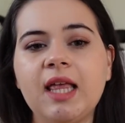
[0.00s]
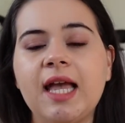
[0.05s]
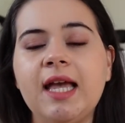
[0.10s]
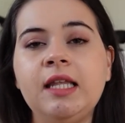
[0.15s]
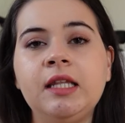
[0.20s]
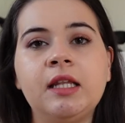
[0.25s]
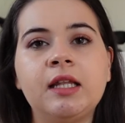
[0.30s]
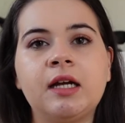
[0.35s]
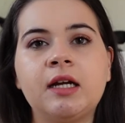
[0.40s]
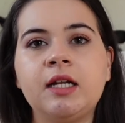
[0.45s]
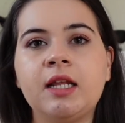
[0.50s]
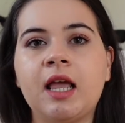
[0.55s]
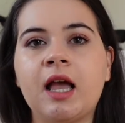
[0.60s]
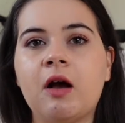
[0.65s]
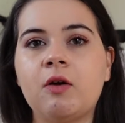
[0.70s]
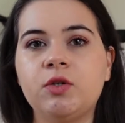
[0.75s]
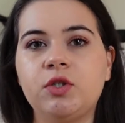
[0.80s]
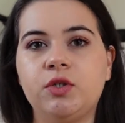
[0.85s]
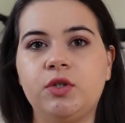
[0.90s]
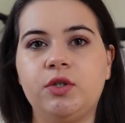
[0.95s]
and learning
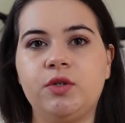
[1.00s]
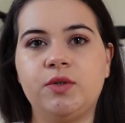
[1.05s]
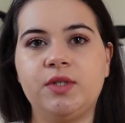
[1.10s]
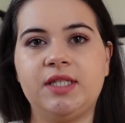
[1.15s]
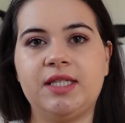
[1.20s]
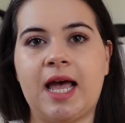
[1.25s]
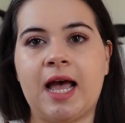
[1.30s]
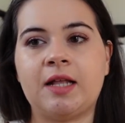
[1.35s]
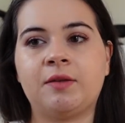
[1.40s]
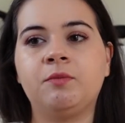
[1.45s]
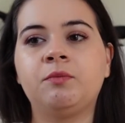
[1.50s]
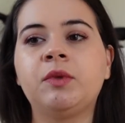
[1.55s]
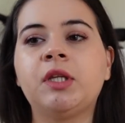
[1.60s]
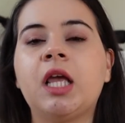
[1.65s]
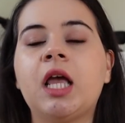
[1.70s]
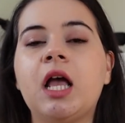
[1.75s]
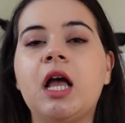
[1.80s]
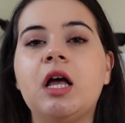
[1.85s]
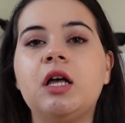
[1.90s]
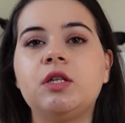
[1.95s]
how to use that.
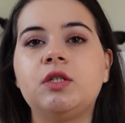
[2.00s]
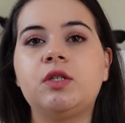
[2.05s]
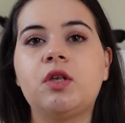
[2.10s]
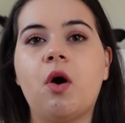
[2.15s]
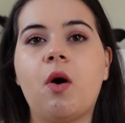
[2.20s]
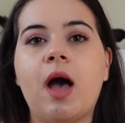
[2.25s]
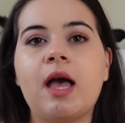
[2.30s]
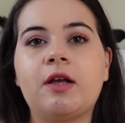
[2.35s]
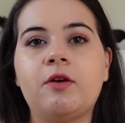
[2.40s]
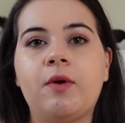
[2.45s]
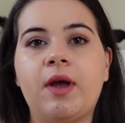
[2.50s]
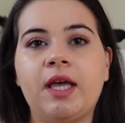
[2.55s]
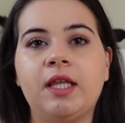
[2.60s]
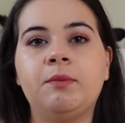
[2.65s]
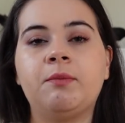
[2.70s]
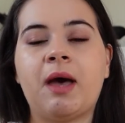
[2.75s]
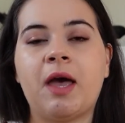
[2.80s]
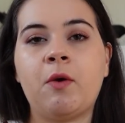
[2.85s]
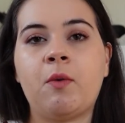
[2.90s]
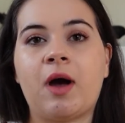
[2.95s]
So I create
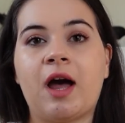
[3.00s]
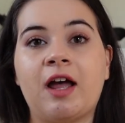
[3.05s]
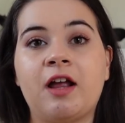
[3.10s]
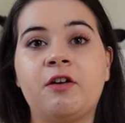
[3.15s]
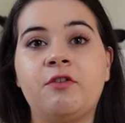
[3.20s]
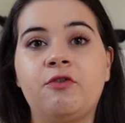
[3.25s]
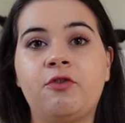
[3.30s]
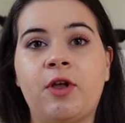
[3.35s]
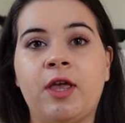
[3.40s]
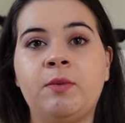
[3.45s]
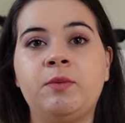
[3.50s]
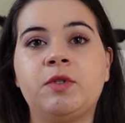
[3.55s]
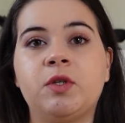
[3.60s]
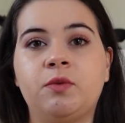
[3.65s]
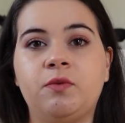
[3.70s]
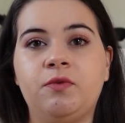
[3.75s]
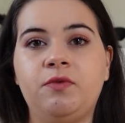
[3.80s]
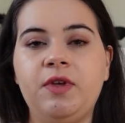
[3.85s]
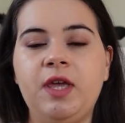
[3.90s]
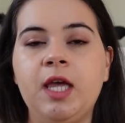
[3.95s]
my wireframes
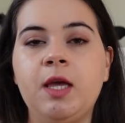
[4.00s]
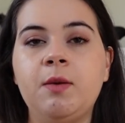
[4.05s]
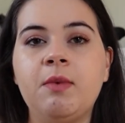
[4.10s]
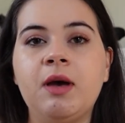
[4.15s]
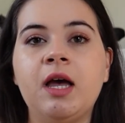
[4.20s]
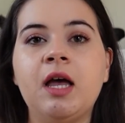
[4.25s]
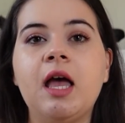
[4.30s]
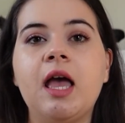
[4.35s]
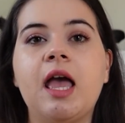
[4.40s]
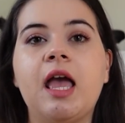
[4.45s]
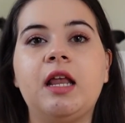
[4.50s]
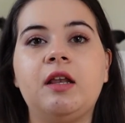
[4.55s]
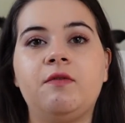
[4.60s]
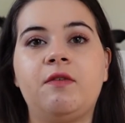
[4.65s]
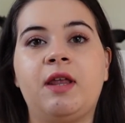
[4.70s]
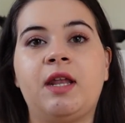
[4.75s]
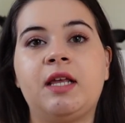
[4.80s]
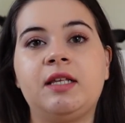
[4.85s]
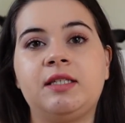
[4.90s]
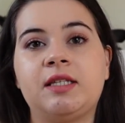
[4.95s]
on Figma, and
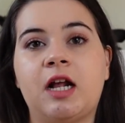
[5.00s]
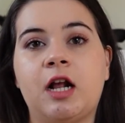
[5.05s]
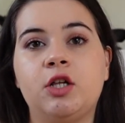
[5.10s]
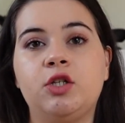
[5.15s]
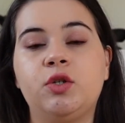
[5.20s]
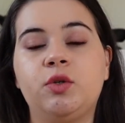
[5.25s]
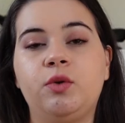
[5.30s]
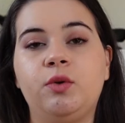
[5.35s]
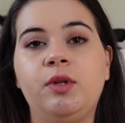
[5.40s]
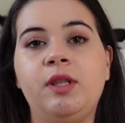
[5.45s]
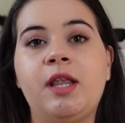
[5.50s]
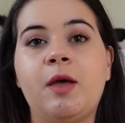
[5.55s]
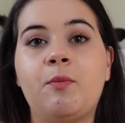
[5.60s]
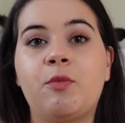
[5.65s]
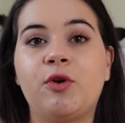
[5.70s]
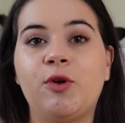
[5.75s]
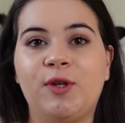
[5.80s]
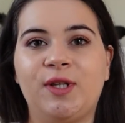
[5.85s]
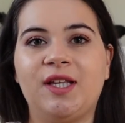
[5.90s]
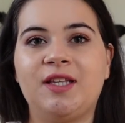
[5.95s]
then I start doing the
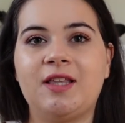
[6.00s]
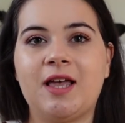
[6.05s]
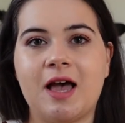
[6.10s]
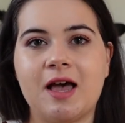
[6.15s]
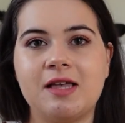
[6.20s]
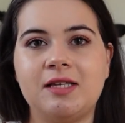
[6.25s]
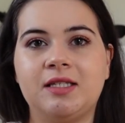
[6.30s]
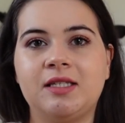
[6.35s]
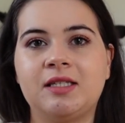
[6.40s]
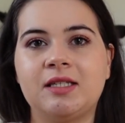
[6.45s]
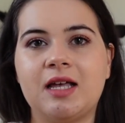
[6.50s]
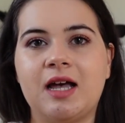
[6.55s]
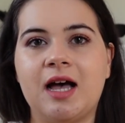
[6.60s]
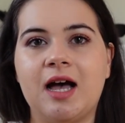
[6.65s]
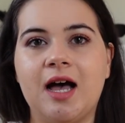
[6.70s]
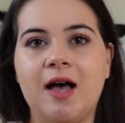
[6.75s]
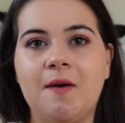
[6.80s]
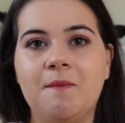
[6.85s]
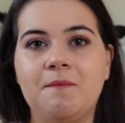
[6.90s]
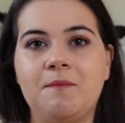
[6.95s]
prototypes
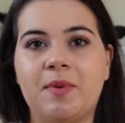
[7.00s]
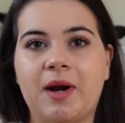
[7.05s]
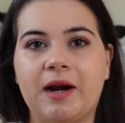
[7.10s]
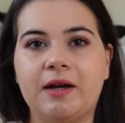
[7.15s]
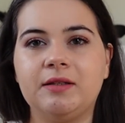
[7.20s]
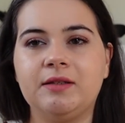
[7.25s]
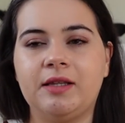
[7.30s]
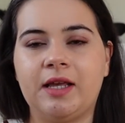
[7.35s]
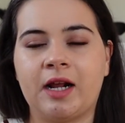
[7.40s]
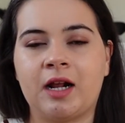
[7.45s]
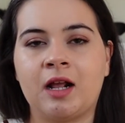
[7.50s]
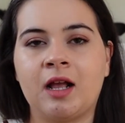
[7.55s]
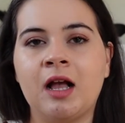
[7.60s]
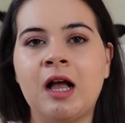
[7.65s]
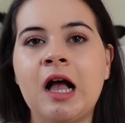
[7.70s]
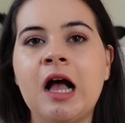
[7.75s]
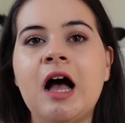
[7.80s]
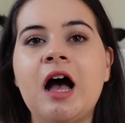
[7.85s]
uh, part there.